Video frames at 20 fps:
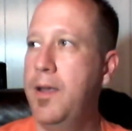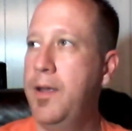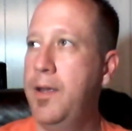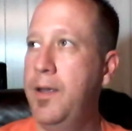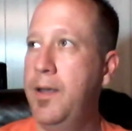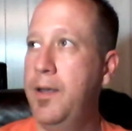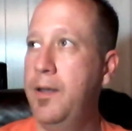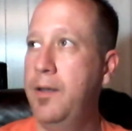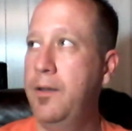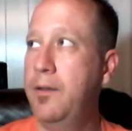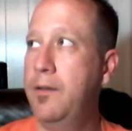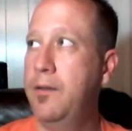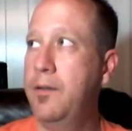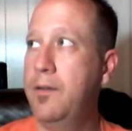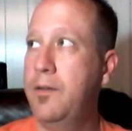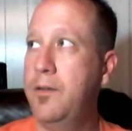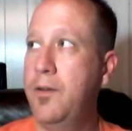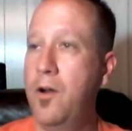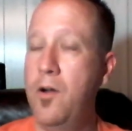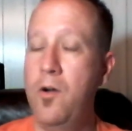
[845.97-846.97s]
and
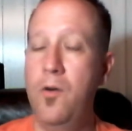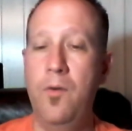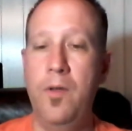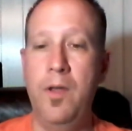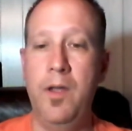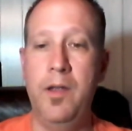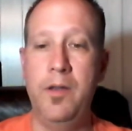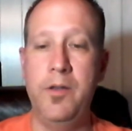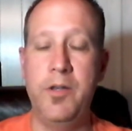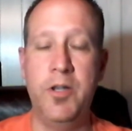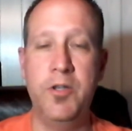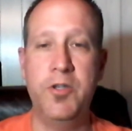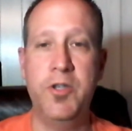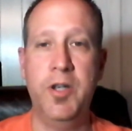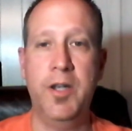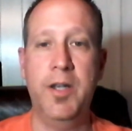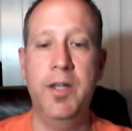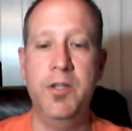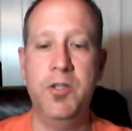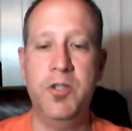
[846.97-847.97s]
you can
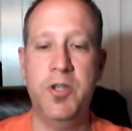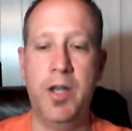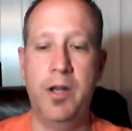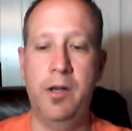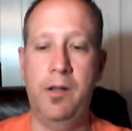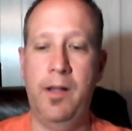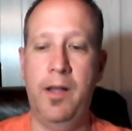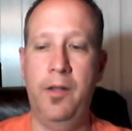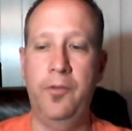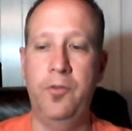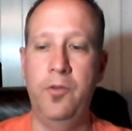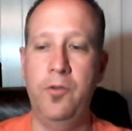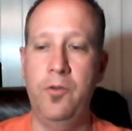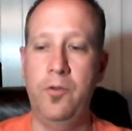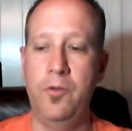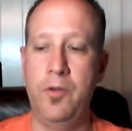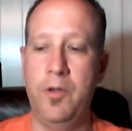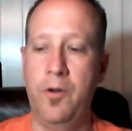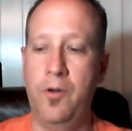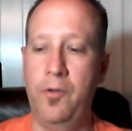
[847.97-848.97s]
check his channel out
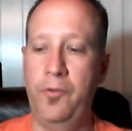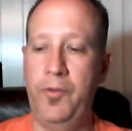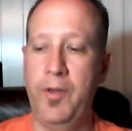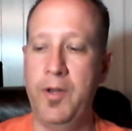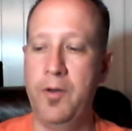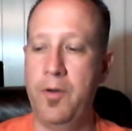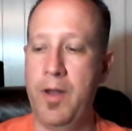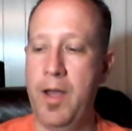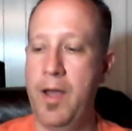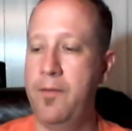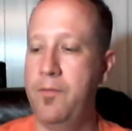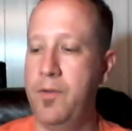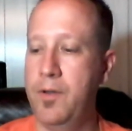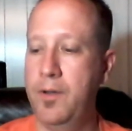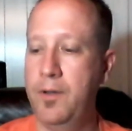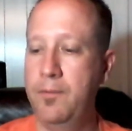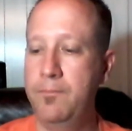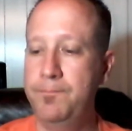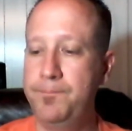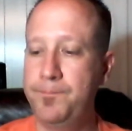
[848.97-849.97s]
too. Sacred Havoc,
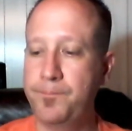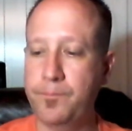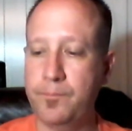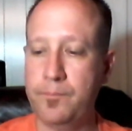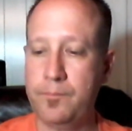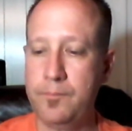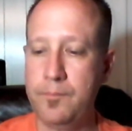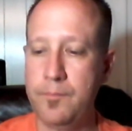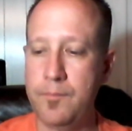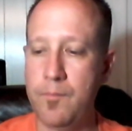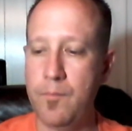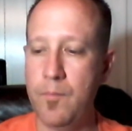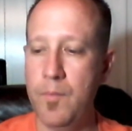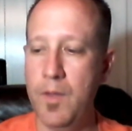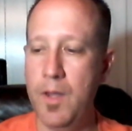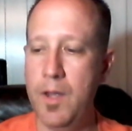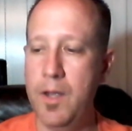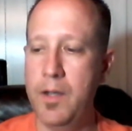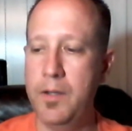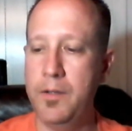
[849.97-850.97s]

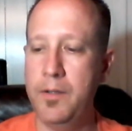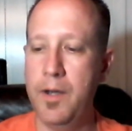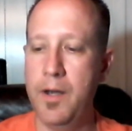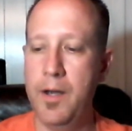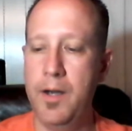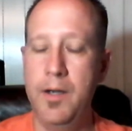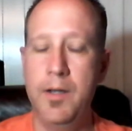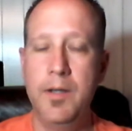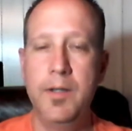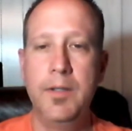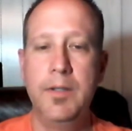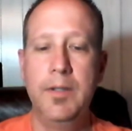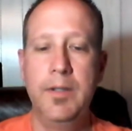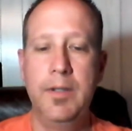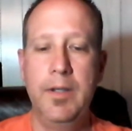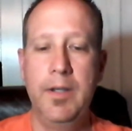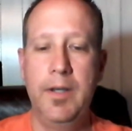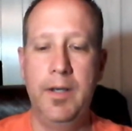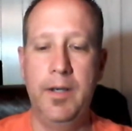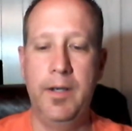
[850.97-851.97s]
and
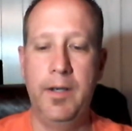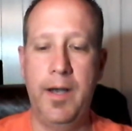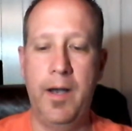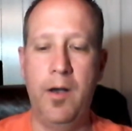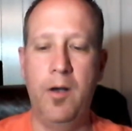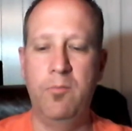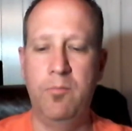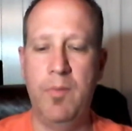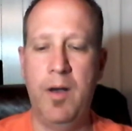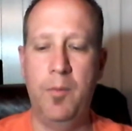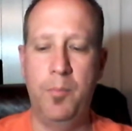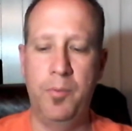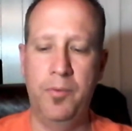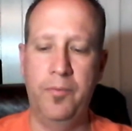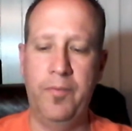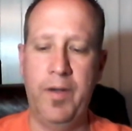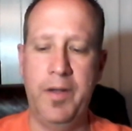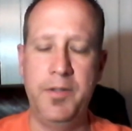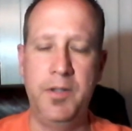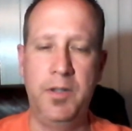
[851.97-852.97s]
I'll
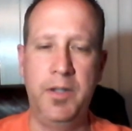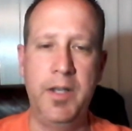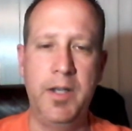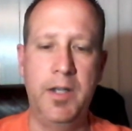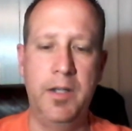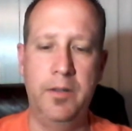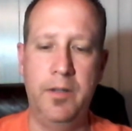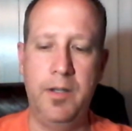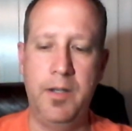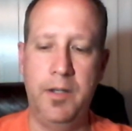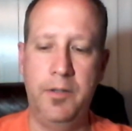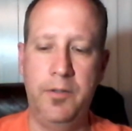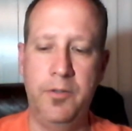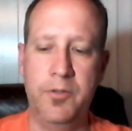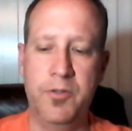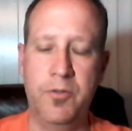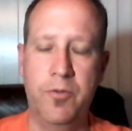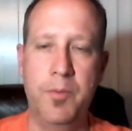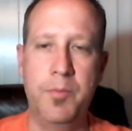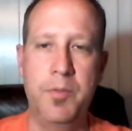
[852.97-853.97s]
provide the link in the
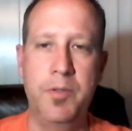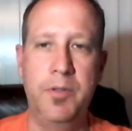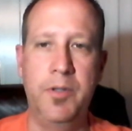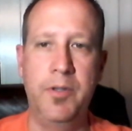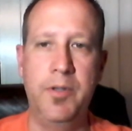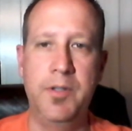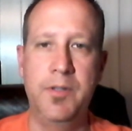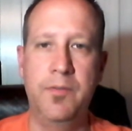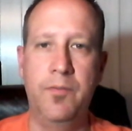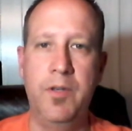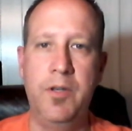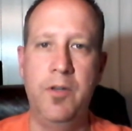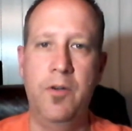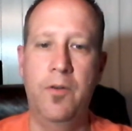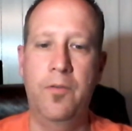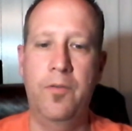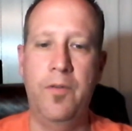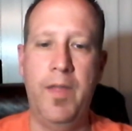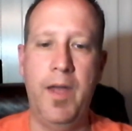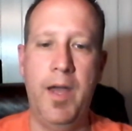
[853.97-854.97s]
description to this
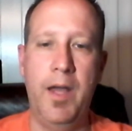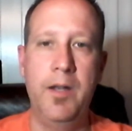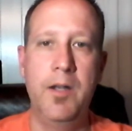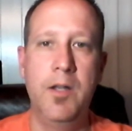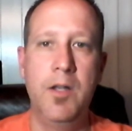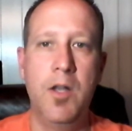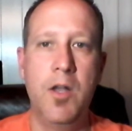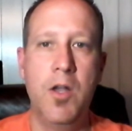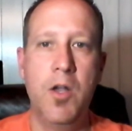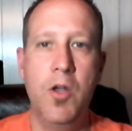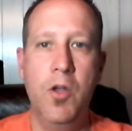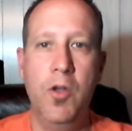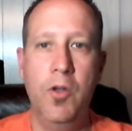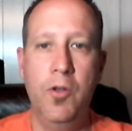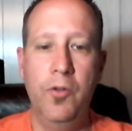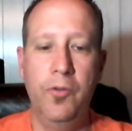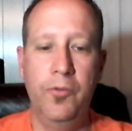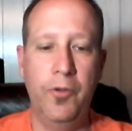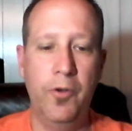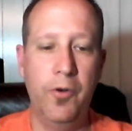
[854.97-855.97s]
video for that.
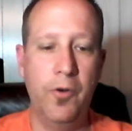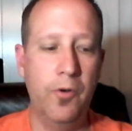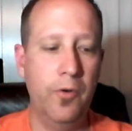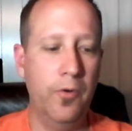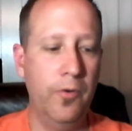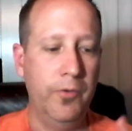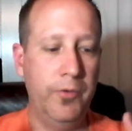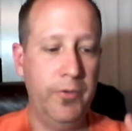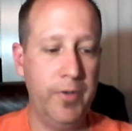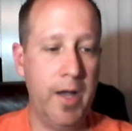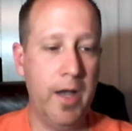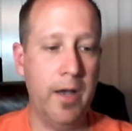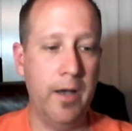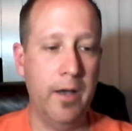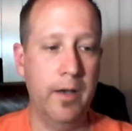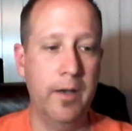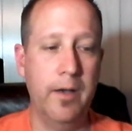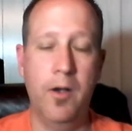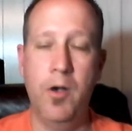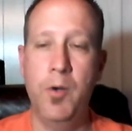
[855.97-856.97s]
So
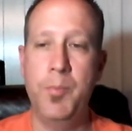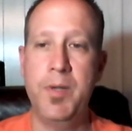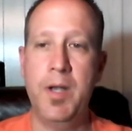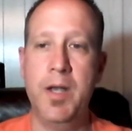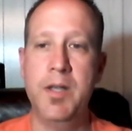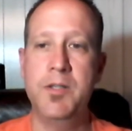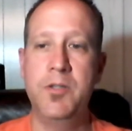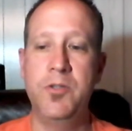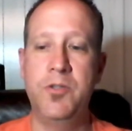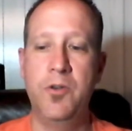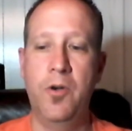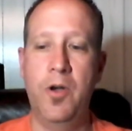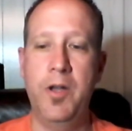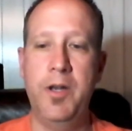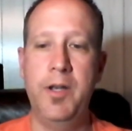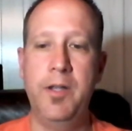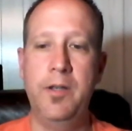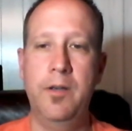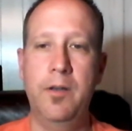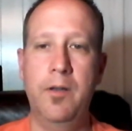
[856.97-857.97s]
yeah, I hope you guys
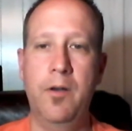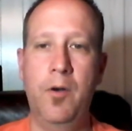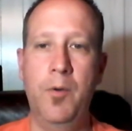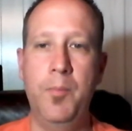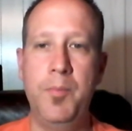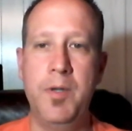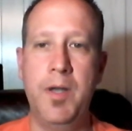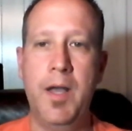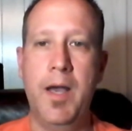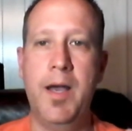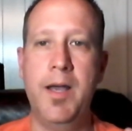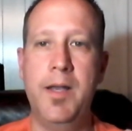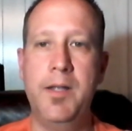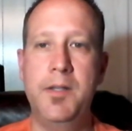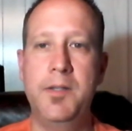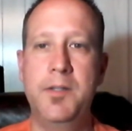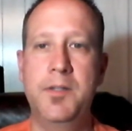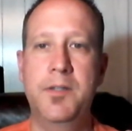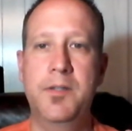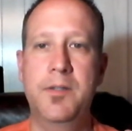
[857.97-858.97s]
enjoyed it. I hope you
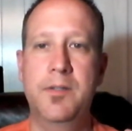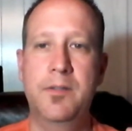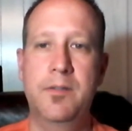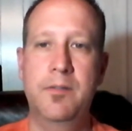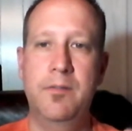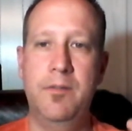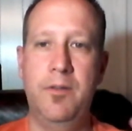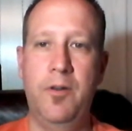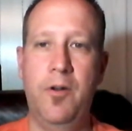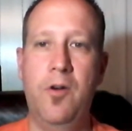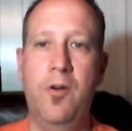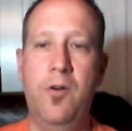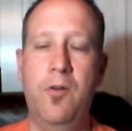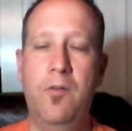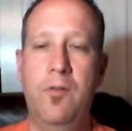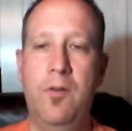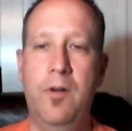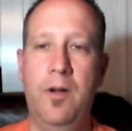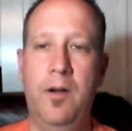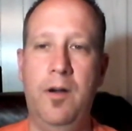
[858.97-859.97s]
guys
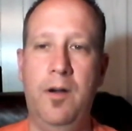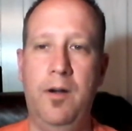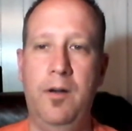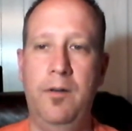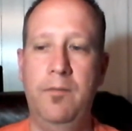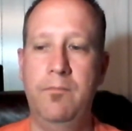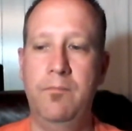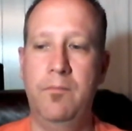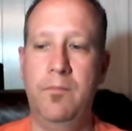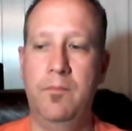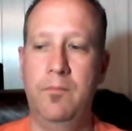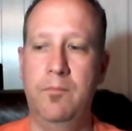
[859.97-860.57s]
are